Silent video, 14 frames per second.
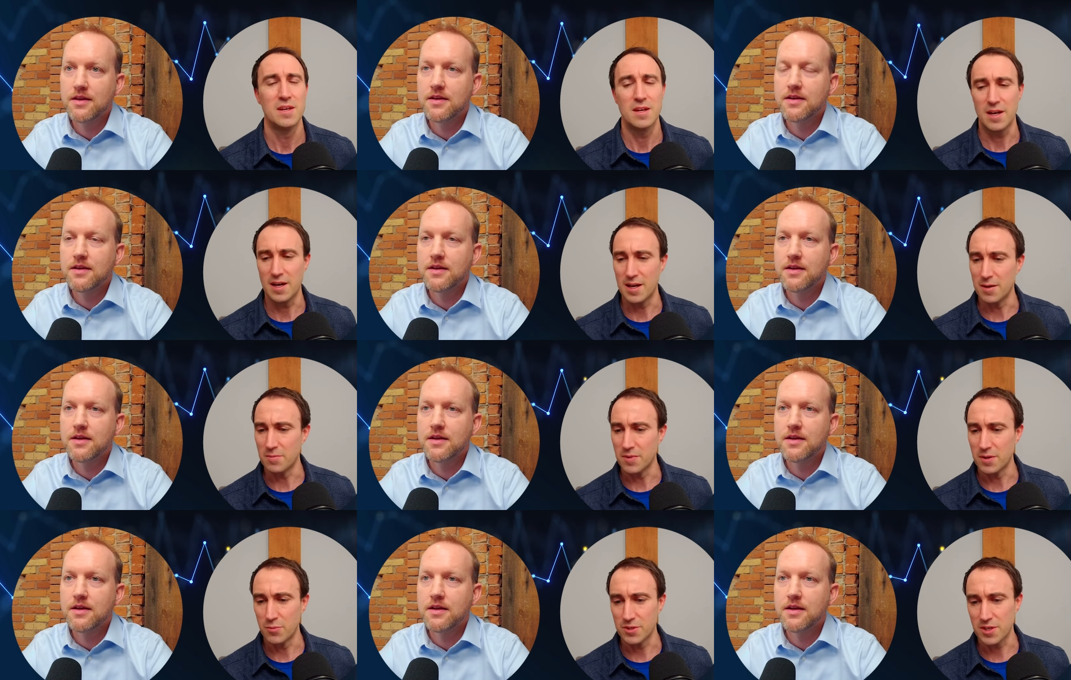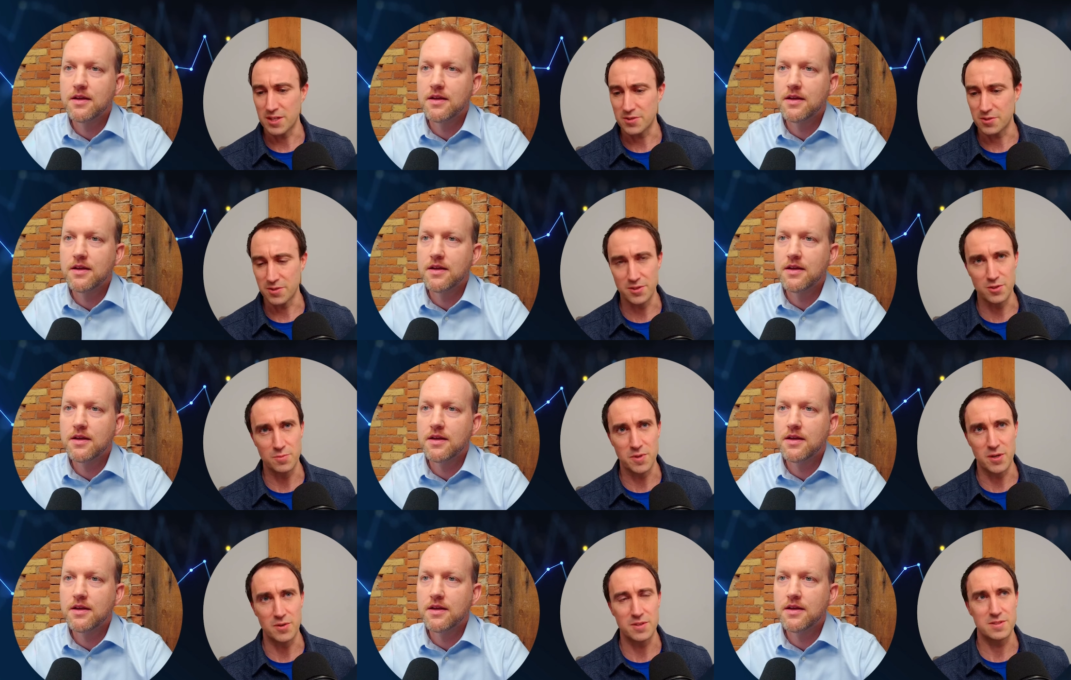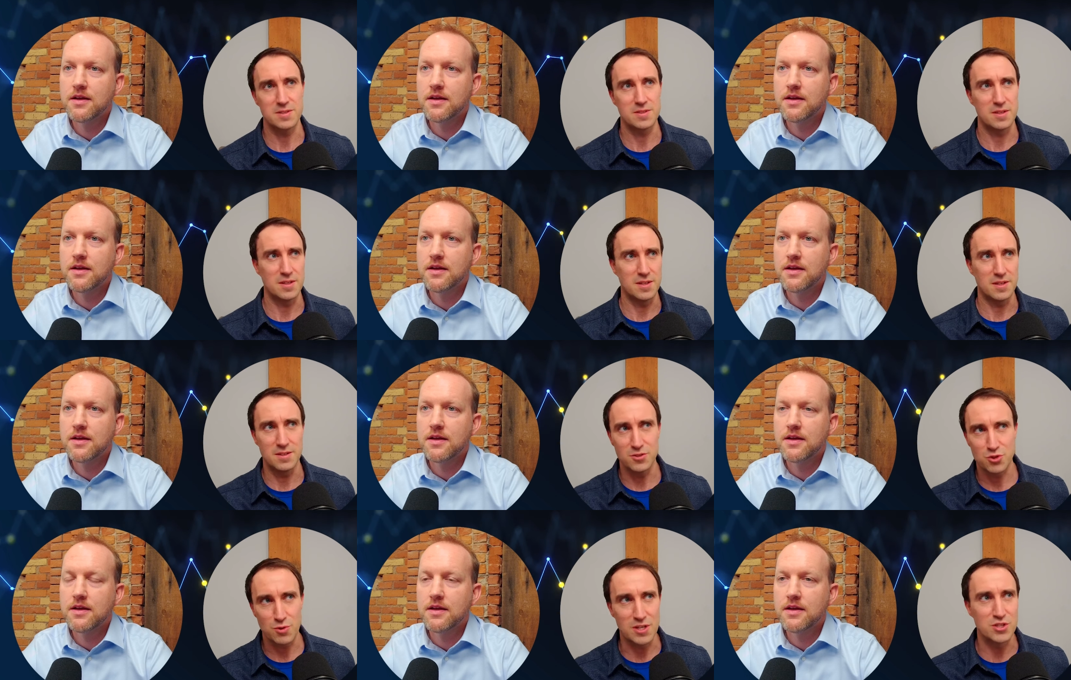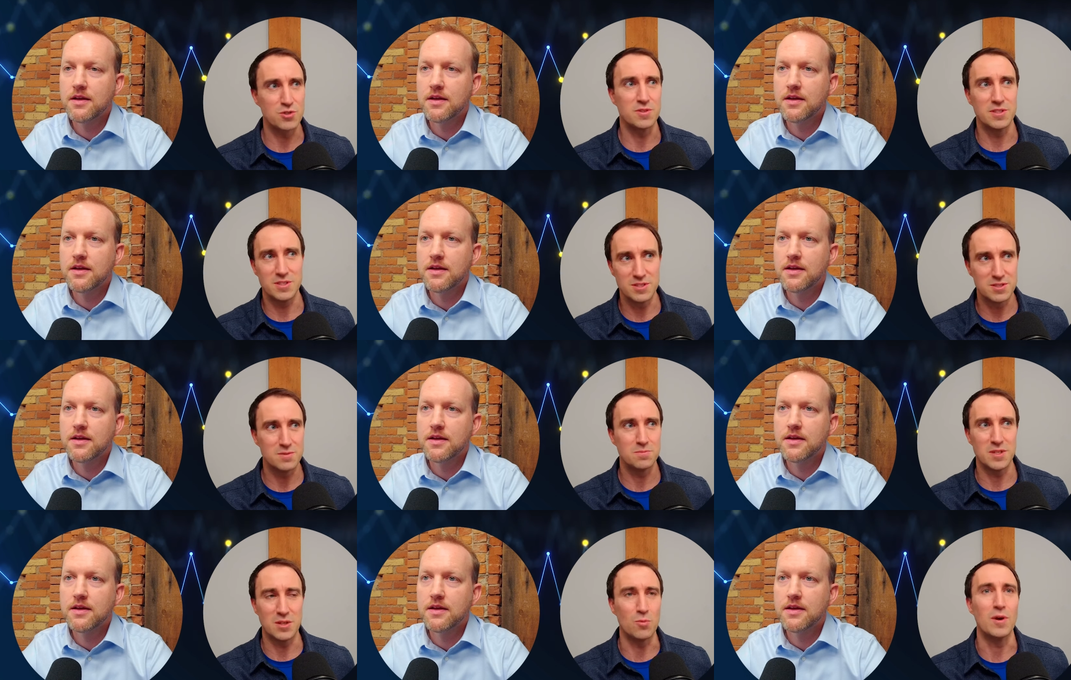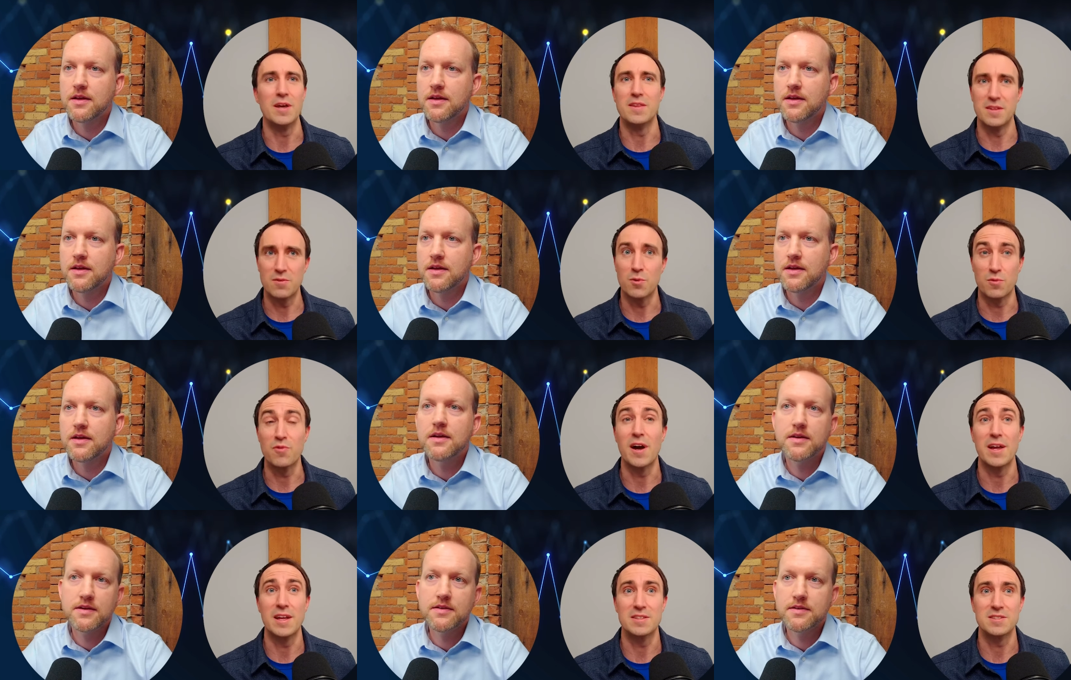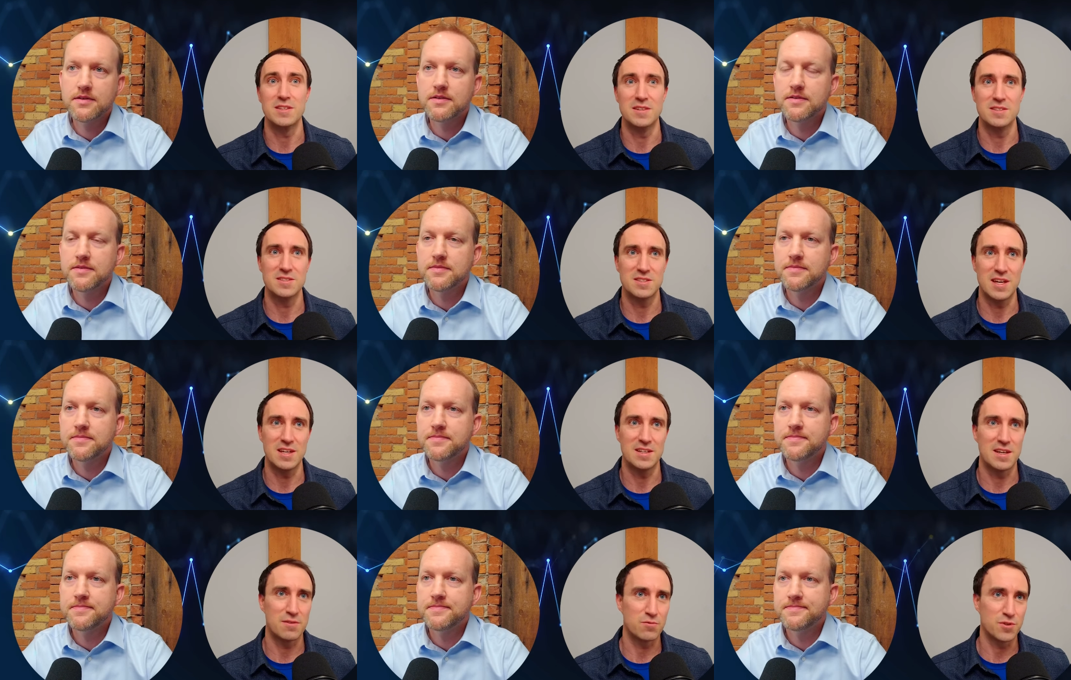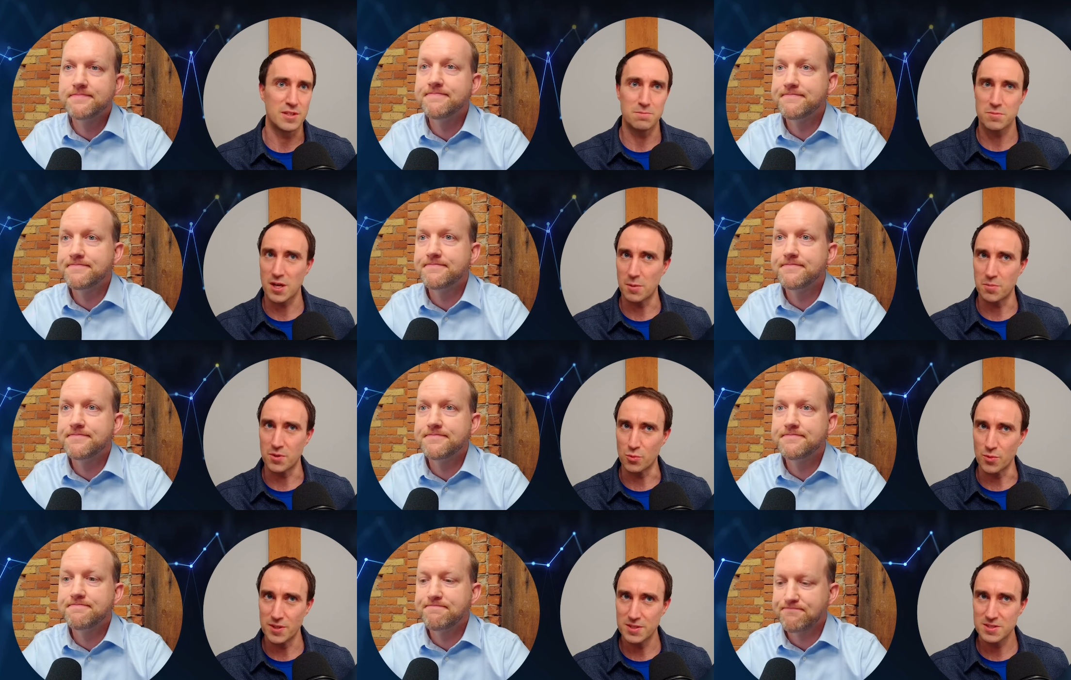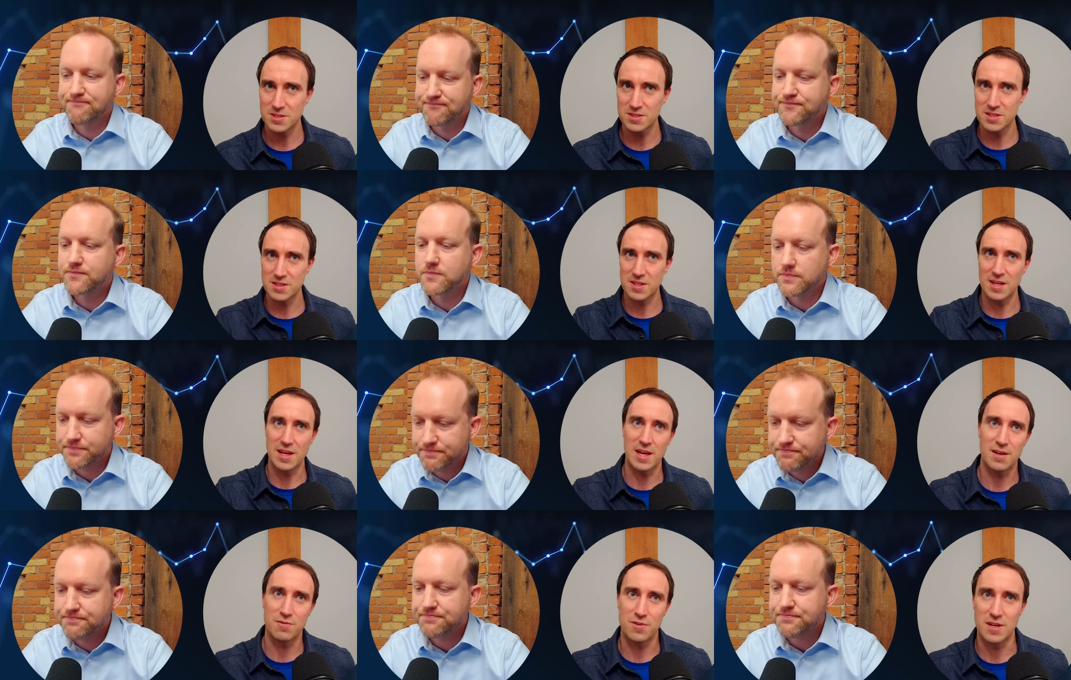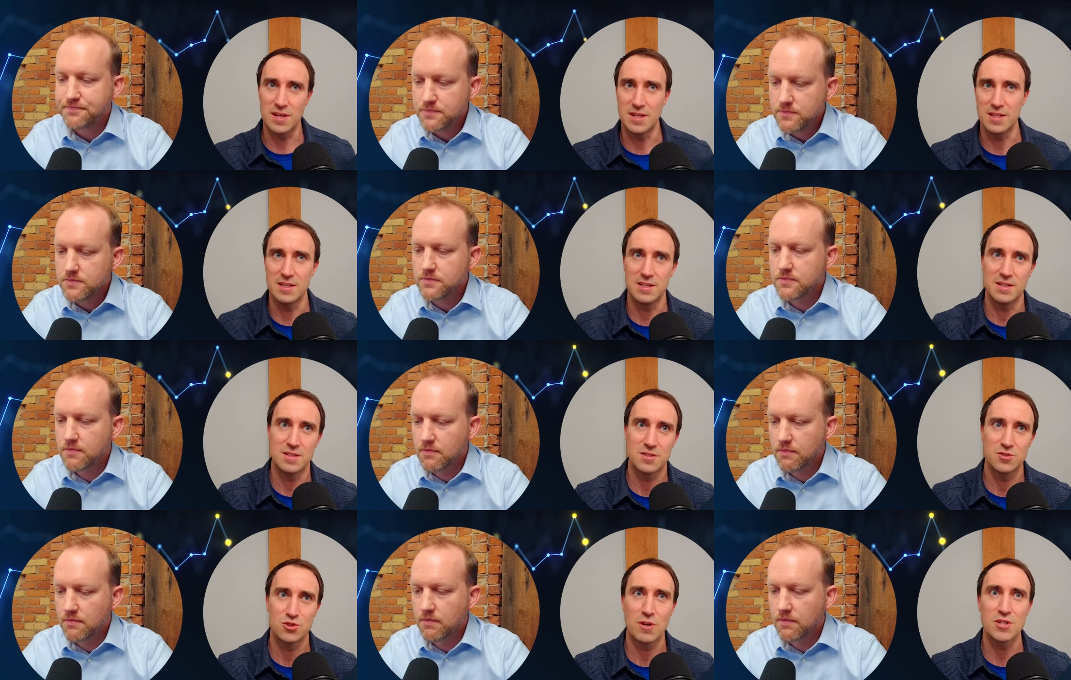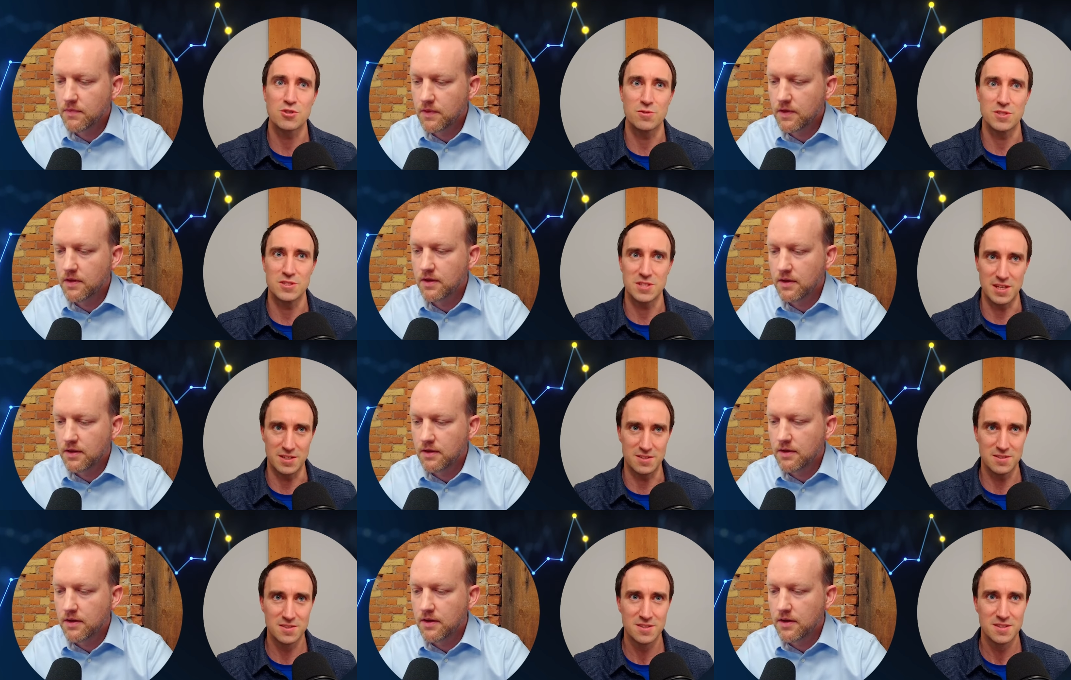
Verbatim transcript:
Speaker 1: Um, we talked earlier about uh, treasuries being a way that they were financing this debt, and every couple of weeks, is it? They have a treasury sale.